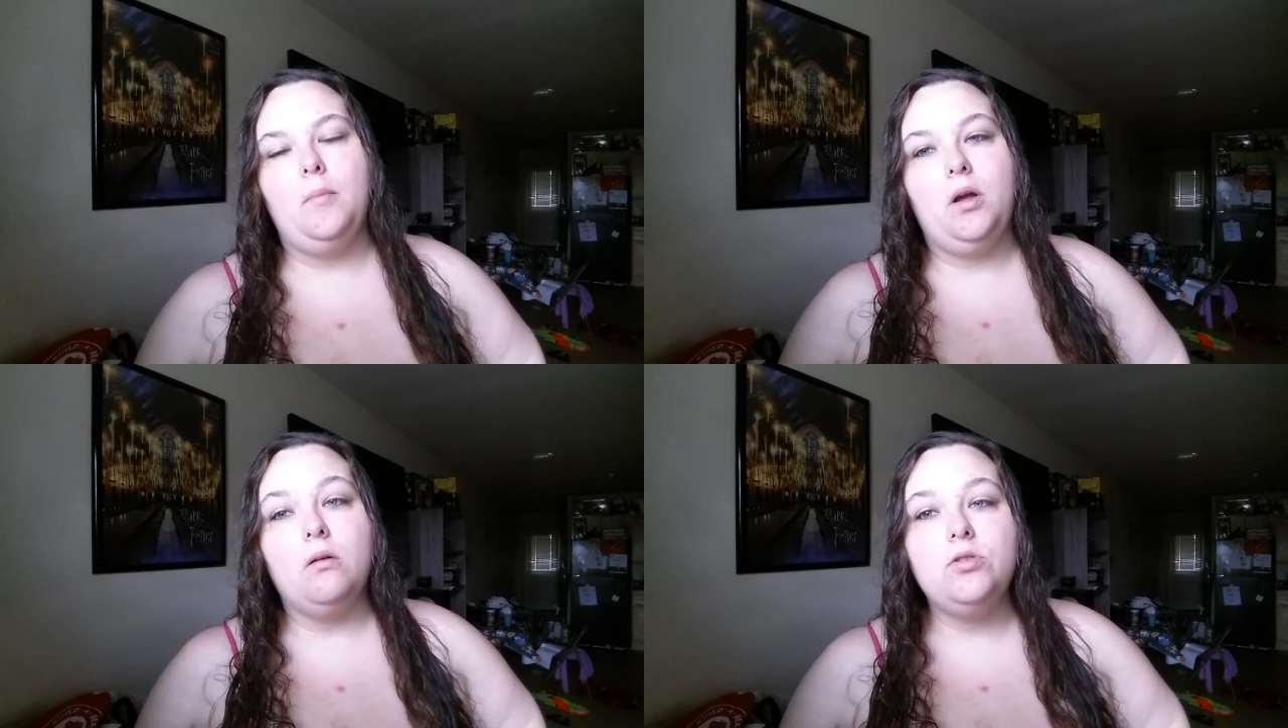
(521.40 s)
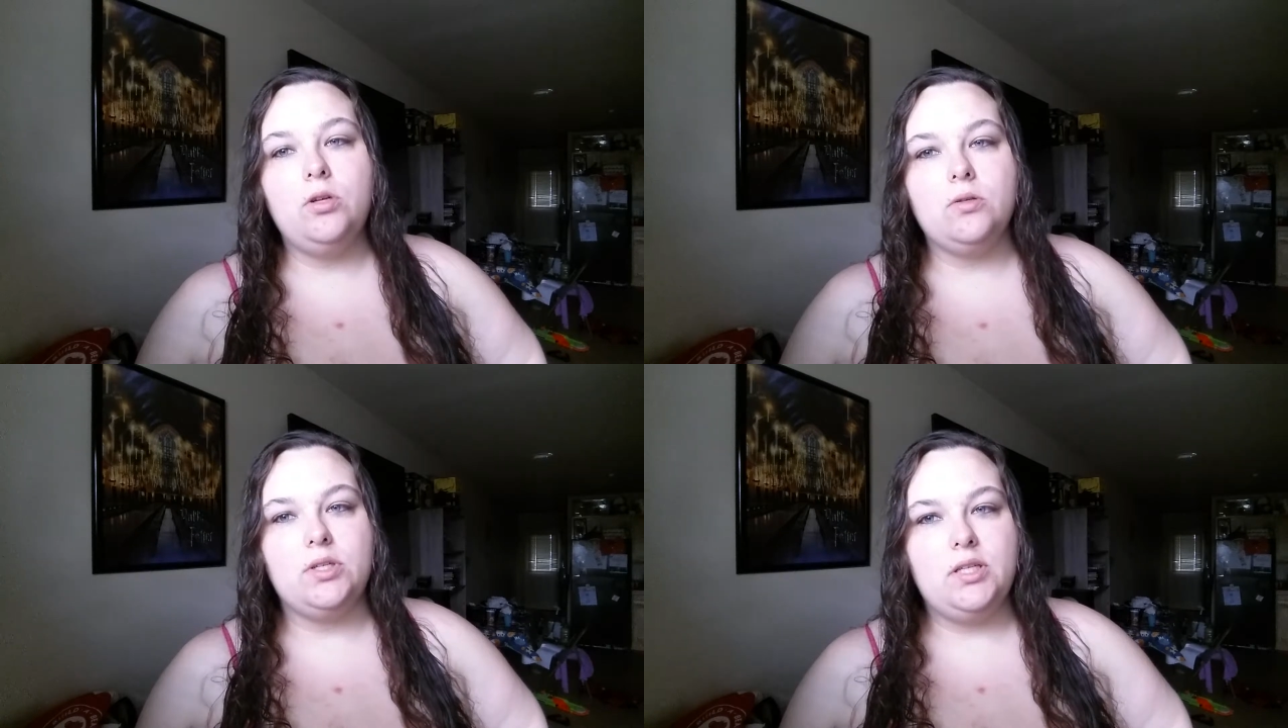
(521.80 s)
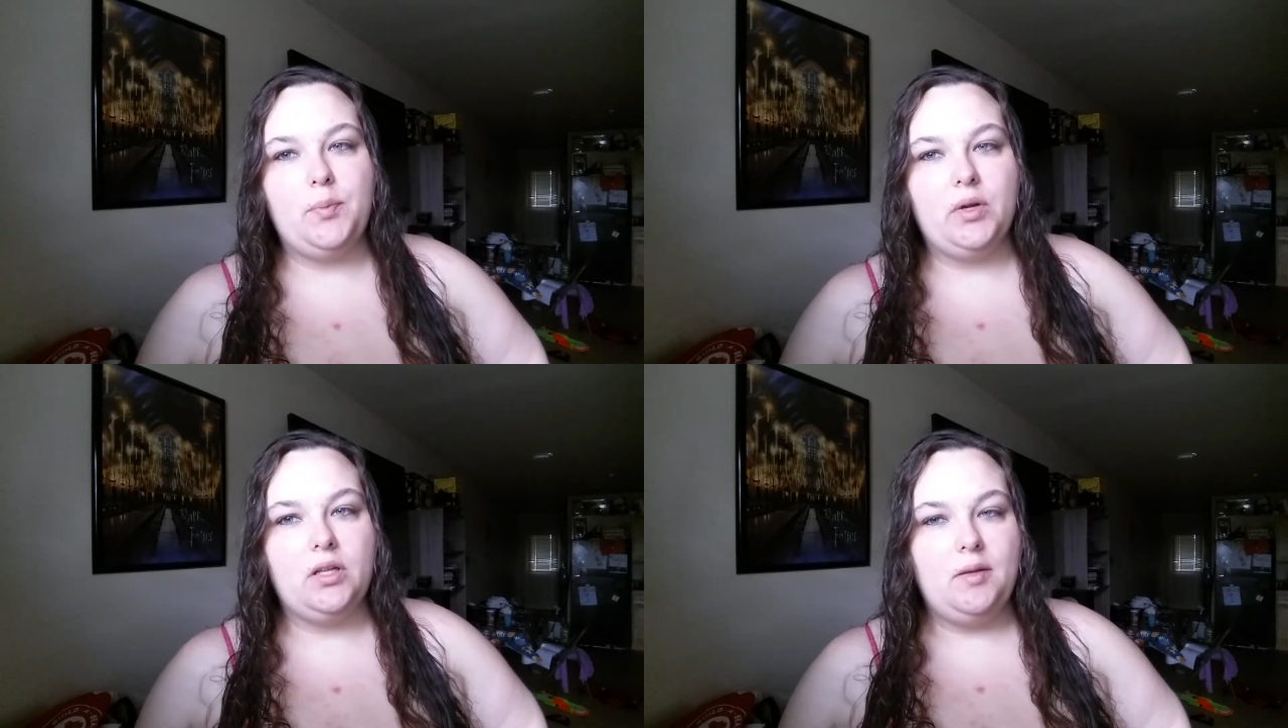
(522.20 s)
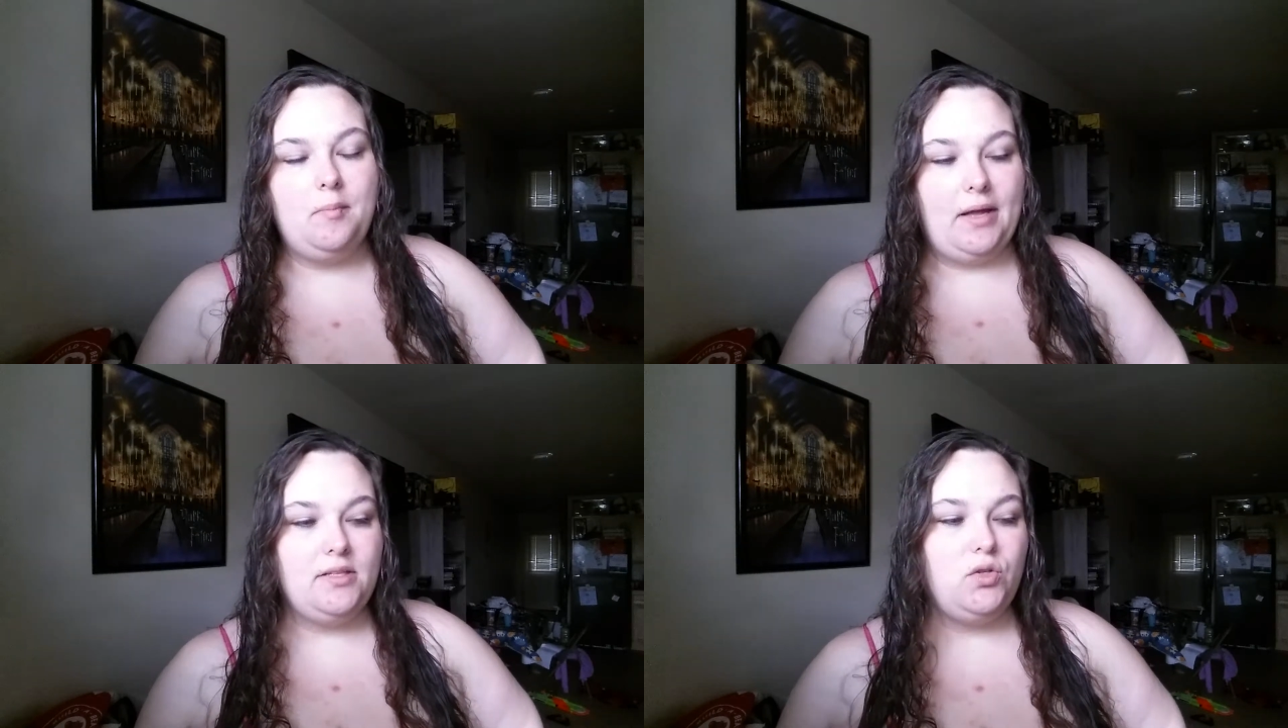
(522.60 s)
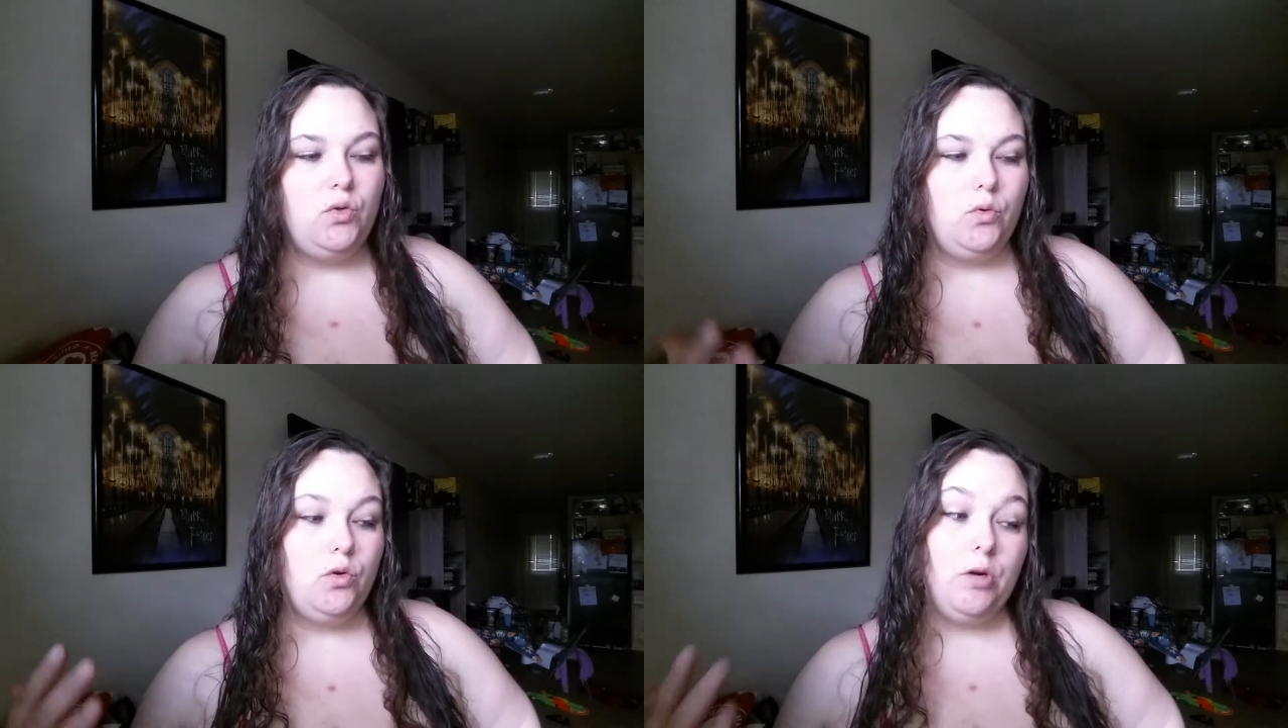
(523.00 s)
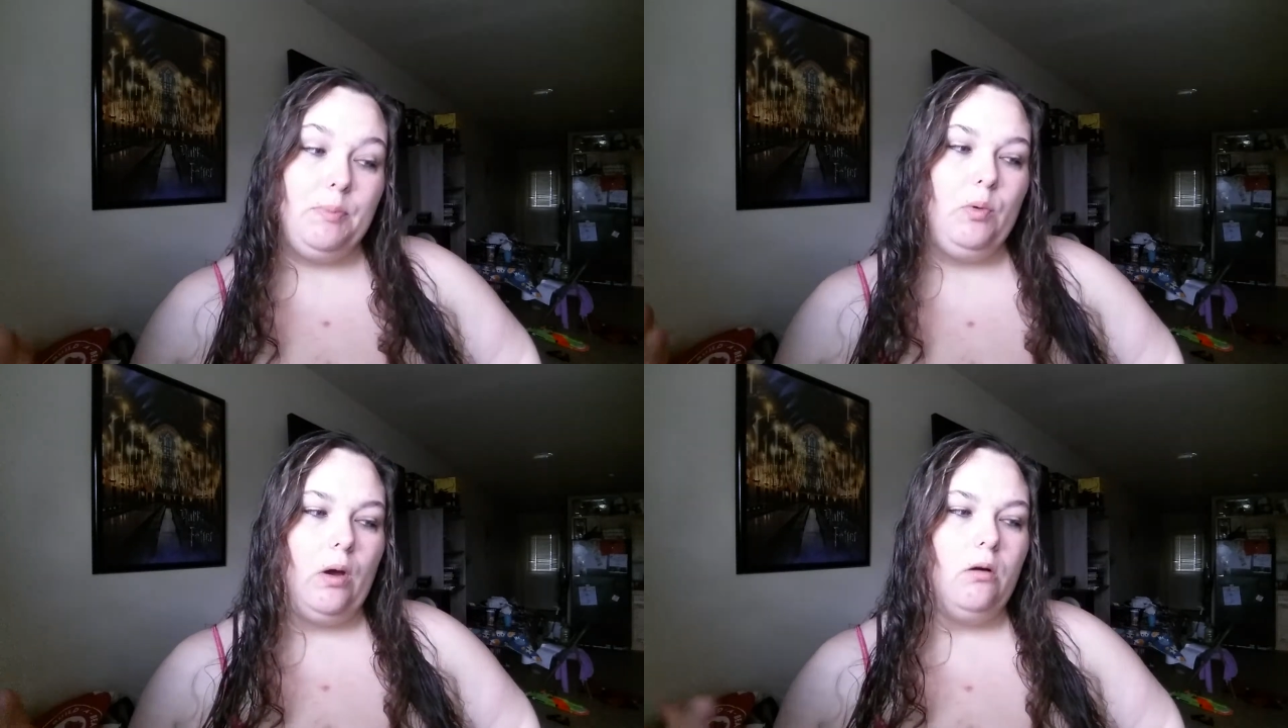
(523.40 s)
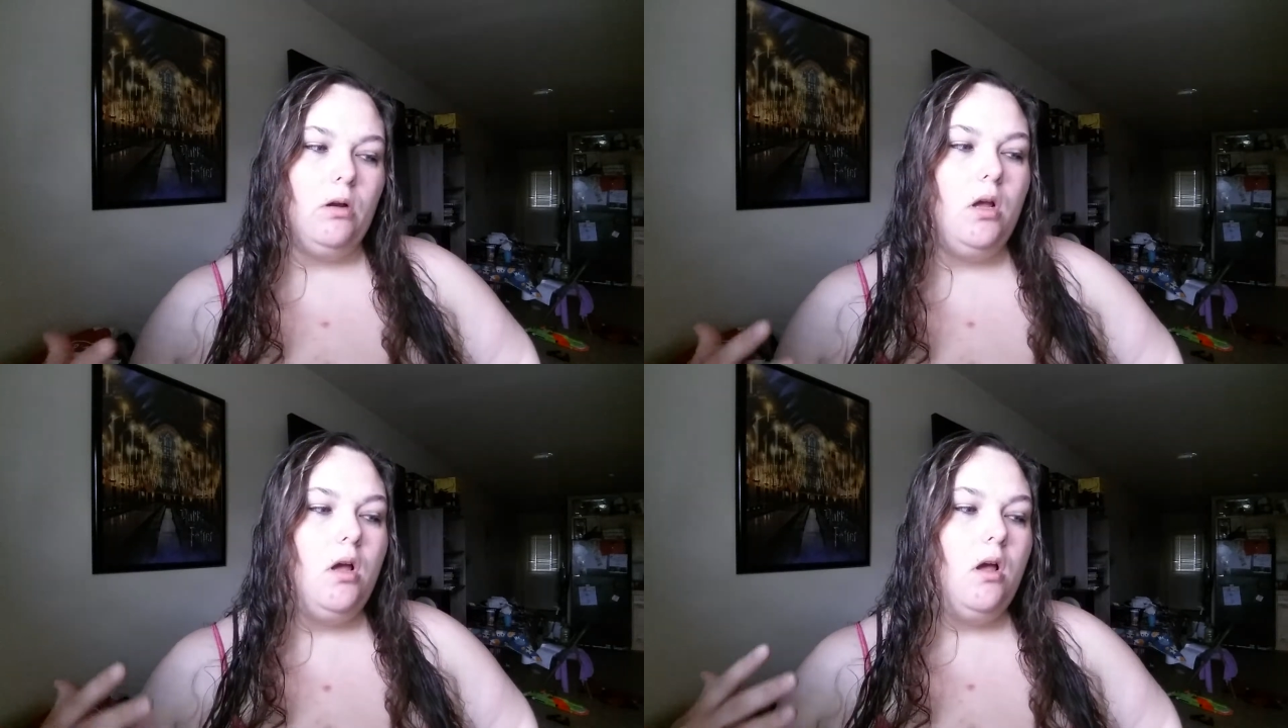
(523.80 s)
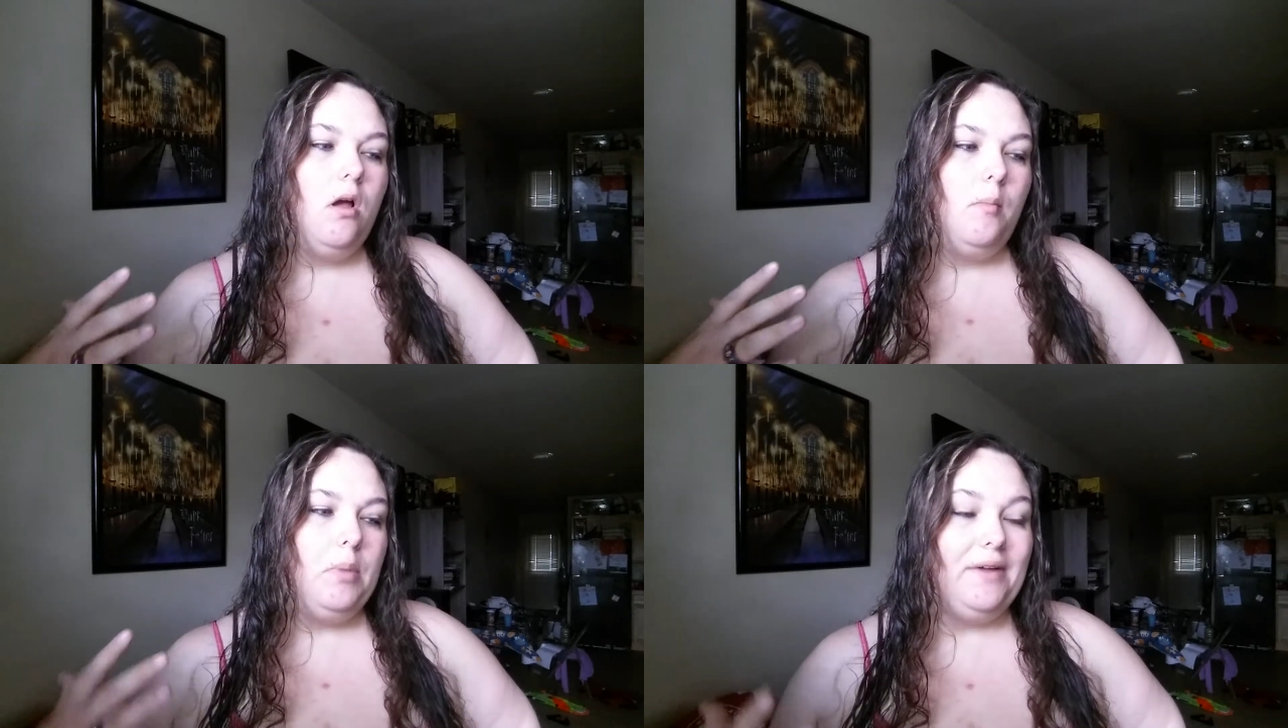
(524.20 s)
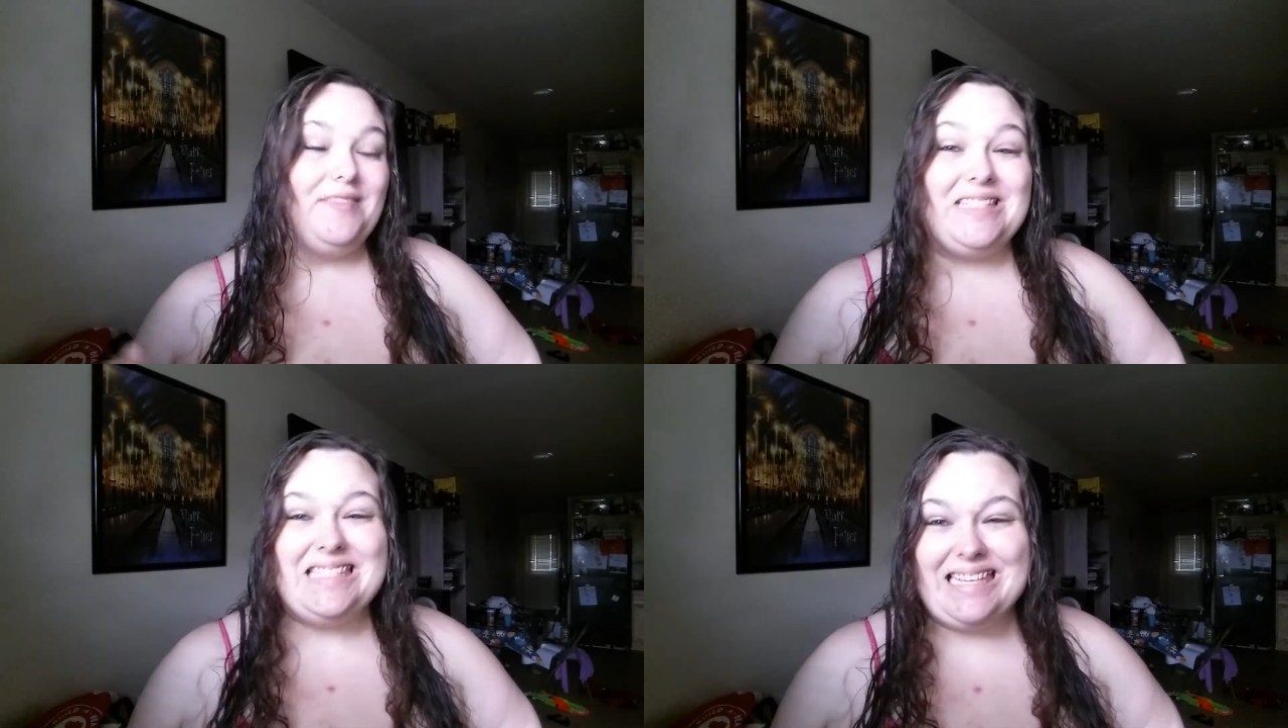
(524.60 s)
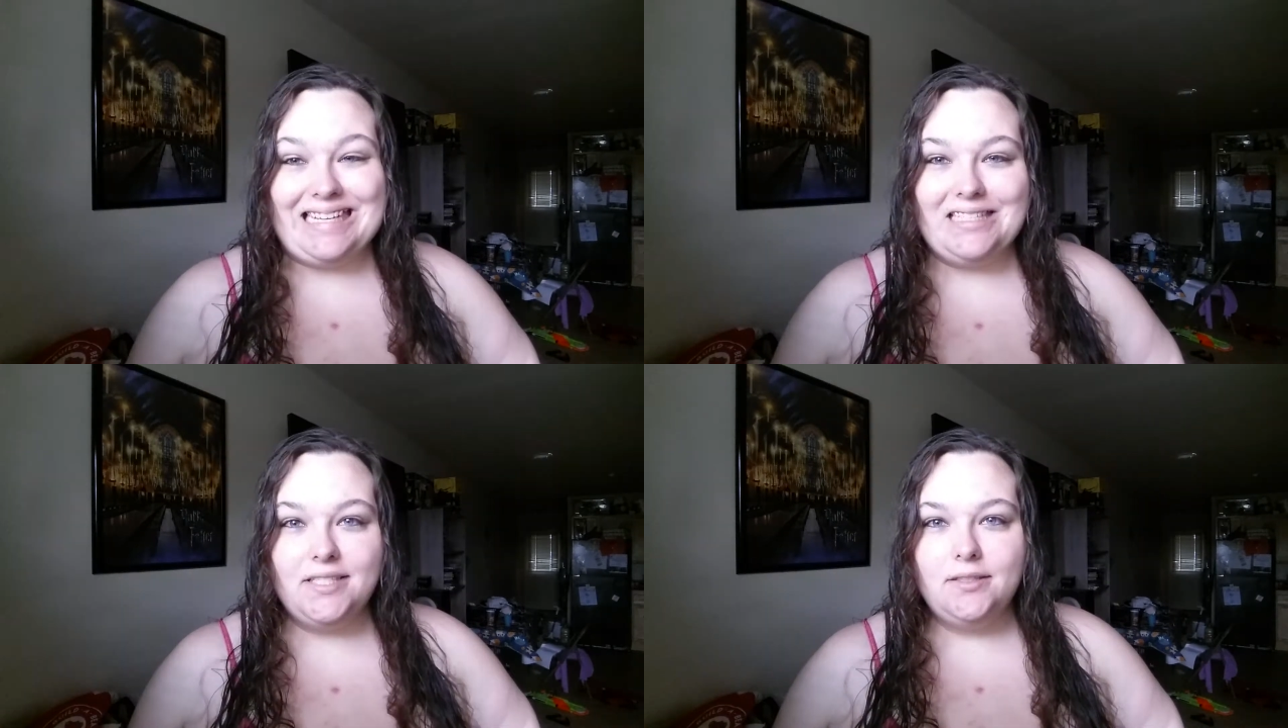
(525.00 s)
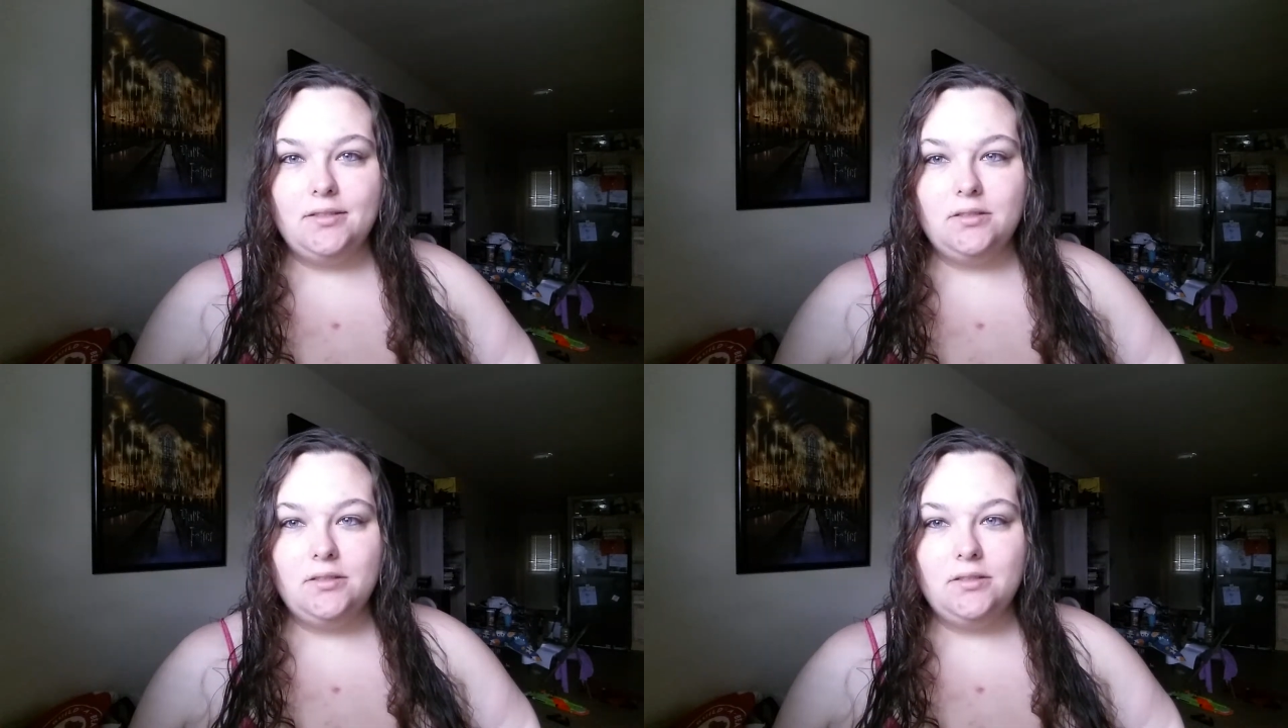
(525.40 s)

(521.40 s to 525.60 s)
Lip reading: Ghost shows are typically meant to creep you out, but I've seen it.